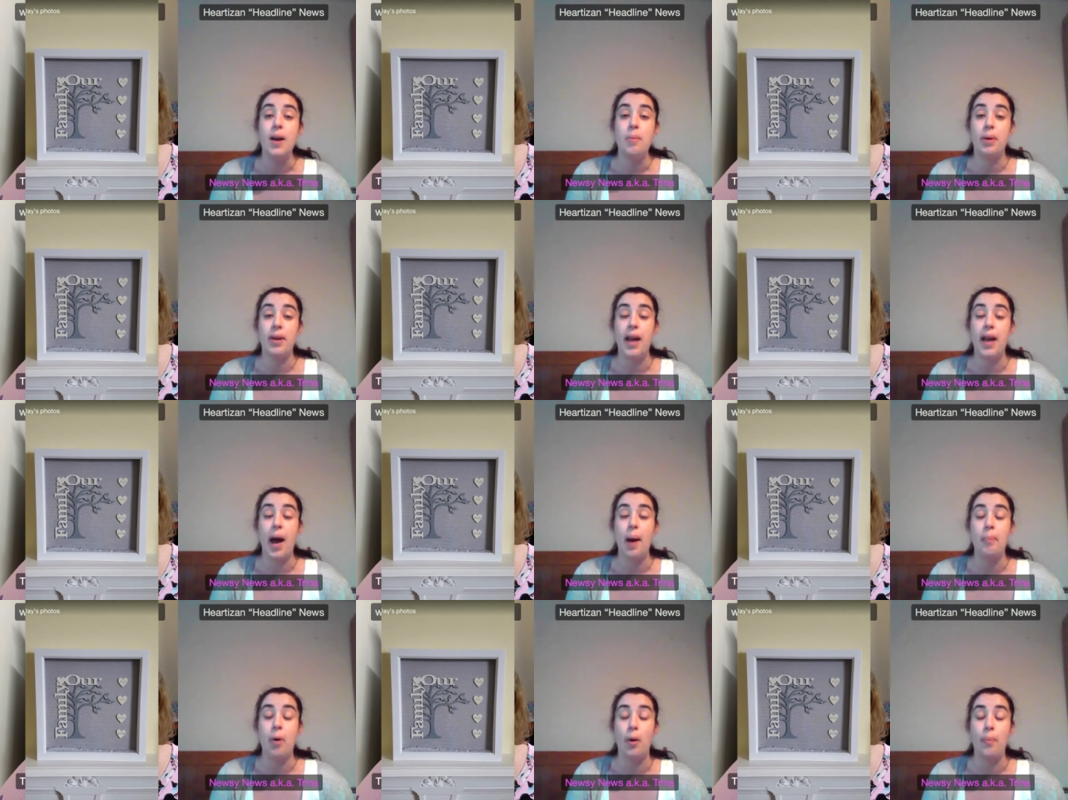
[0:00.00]
Oh, but
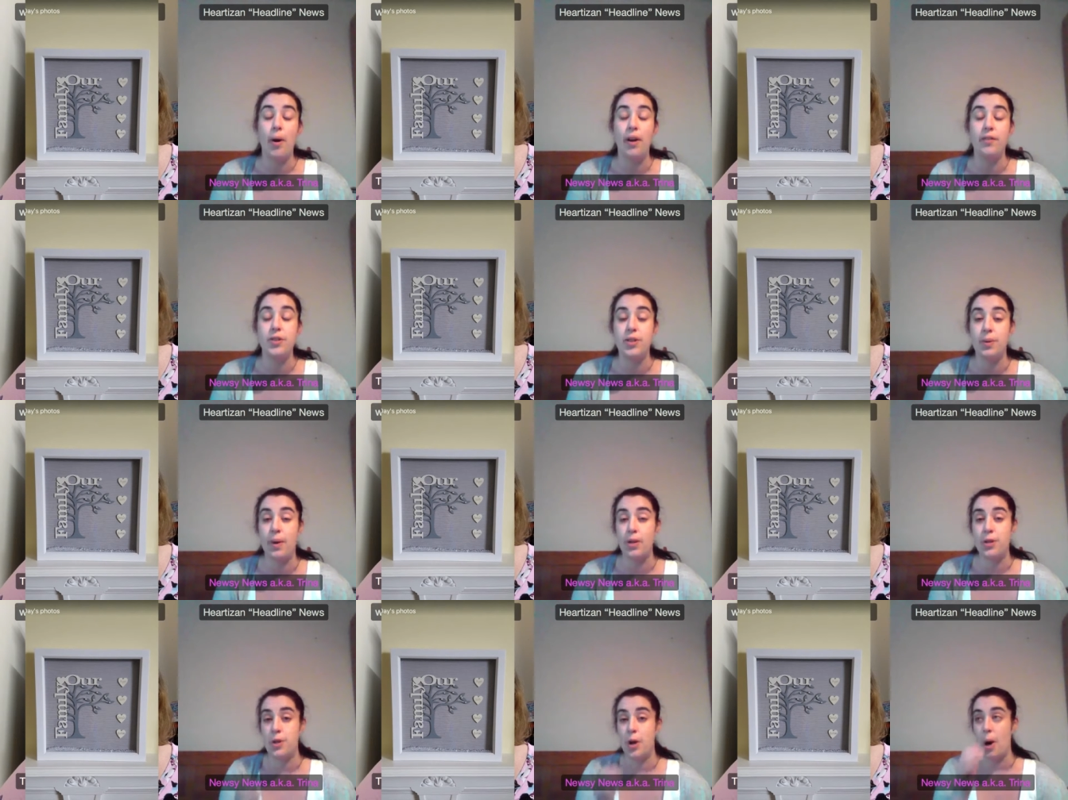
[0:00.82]
yes. yeah, pop into our
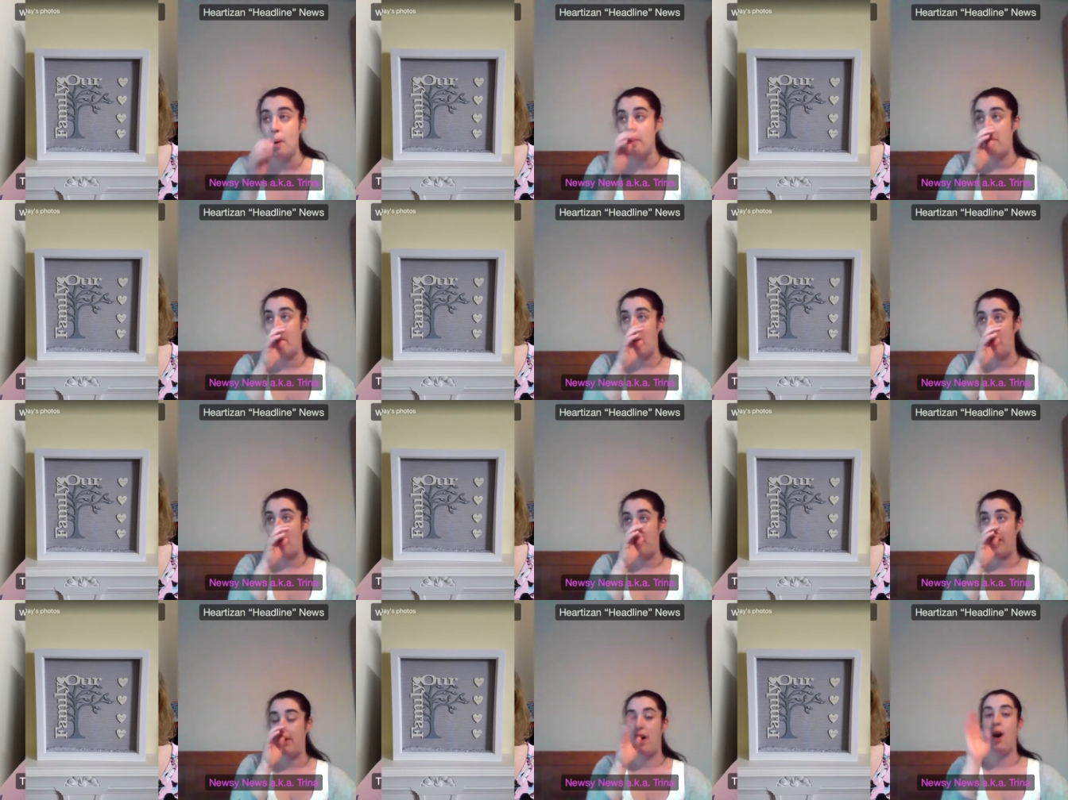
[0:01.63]
shop, Poppy
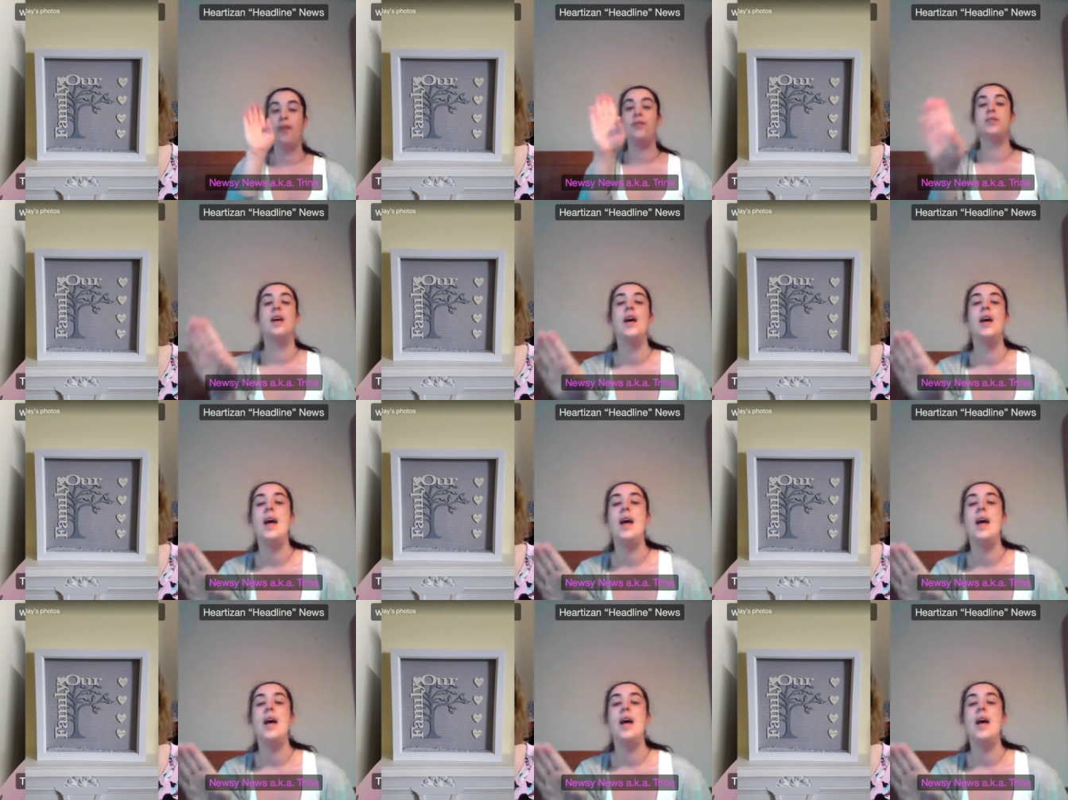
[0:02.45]
Crafts.